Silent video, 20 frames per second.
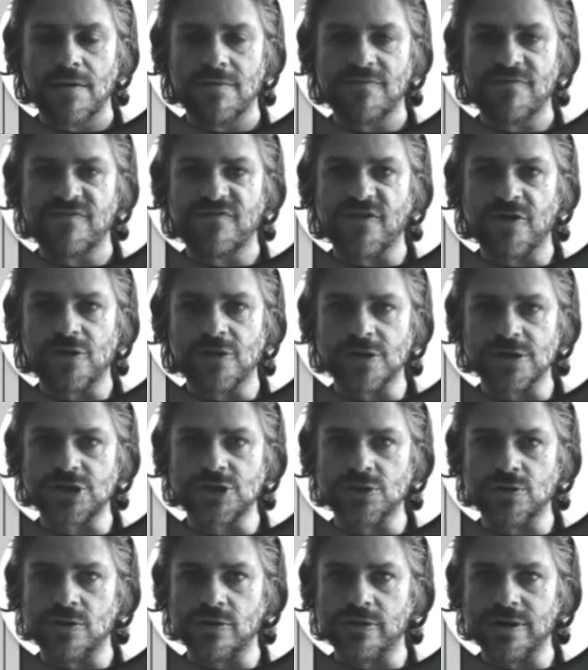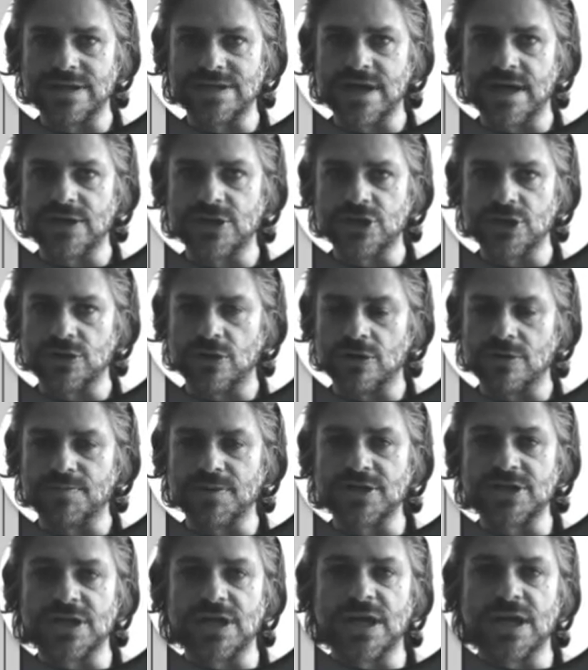focus your attention on a
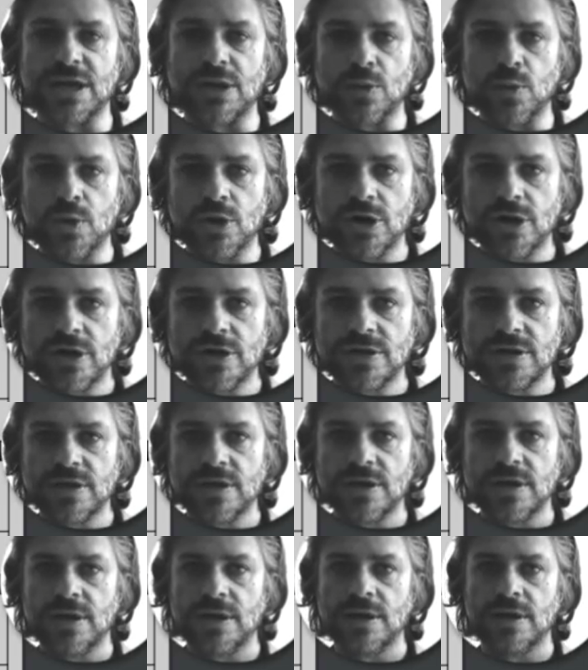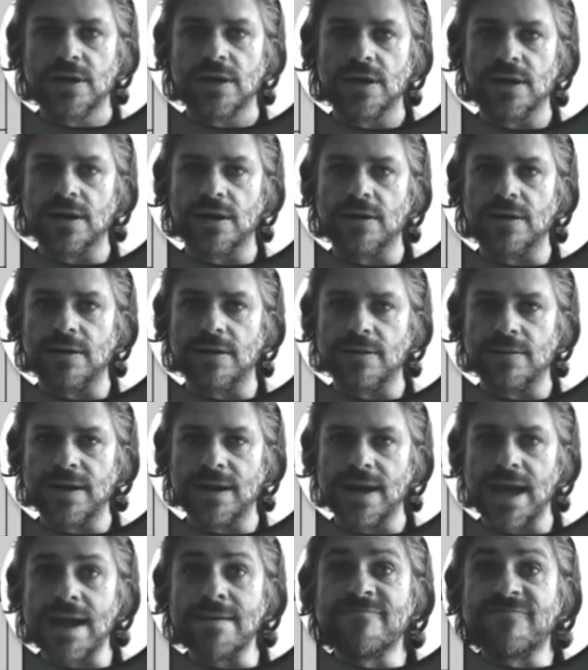particular word,
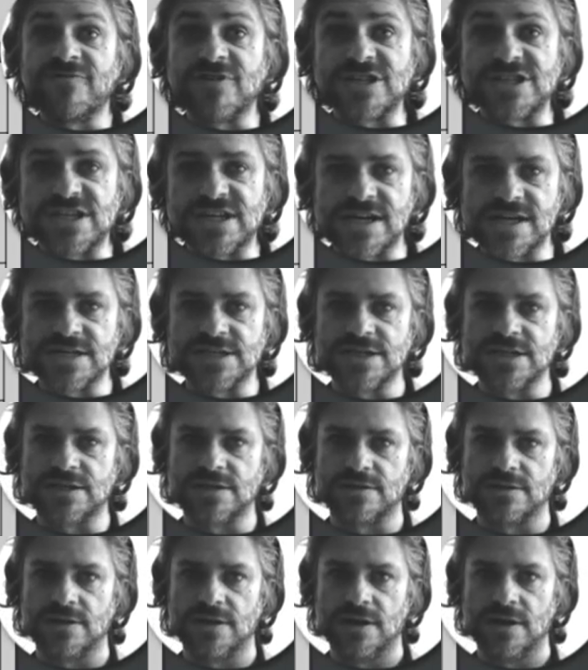emphasize it.